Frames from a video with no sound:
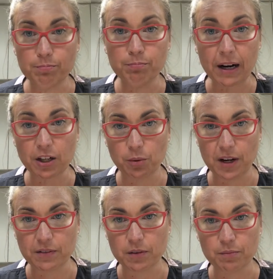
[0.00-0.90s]

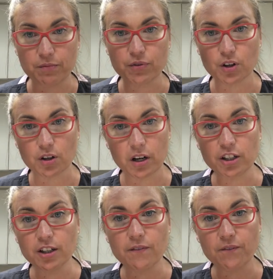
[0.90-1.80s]
microwave them for a
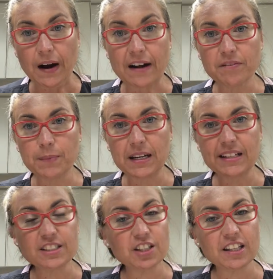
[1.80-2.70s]
good 5
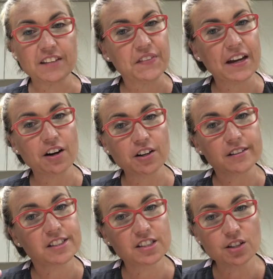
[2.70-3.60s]
minutes so that they are
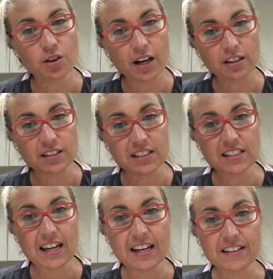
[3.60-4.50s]
still al
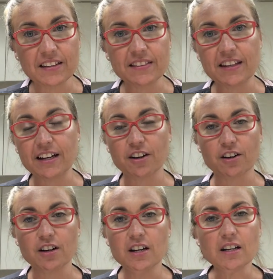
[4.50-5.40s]
dente, and then
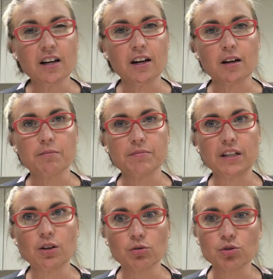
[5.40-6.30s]

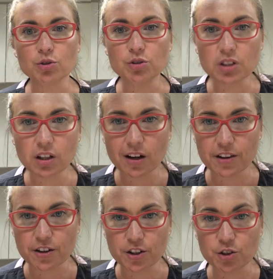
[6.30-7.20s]
they don't lose a lot
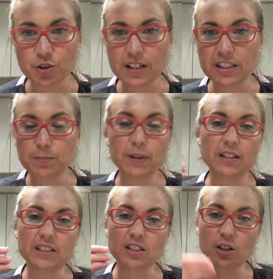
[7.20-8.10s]
of their nutrients,
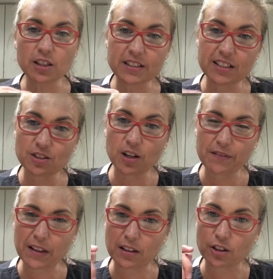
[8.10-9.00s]
because as long as they still
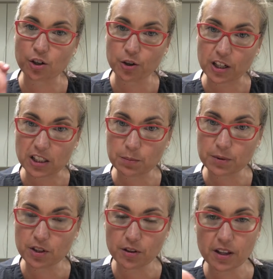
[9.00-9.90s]
have that crisp
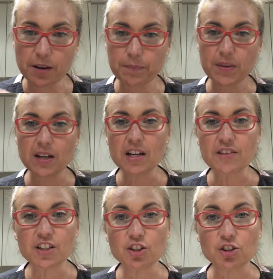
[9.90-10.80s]
to them,
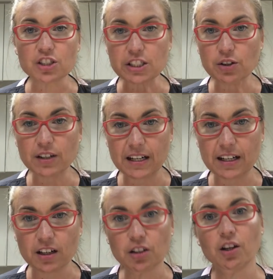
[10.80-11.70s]
then you're still
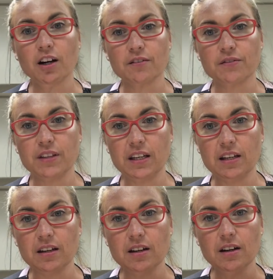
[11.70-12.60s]
getting a lot of
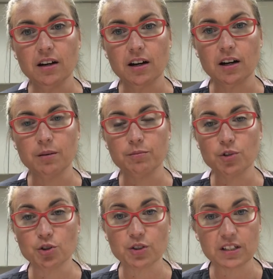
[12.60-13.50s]
the
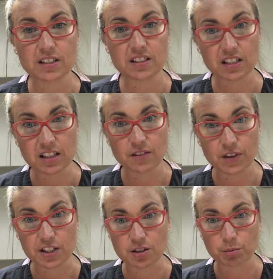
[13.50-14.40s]
nutrients that's in the
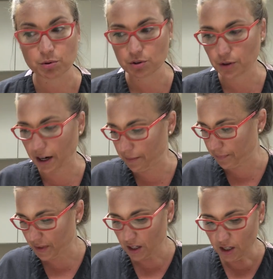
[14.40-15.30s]
vegetables, okay?
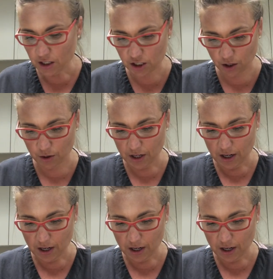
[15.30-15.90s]
So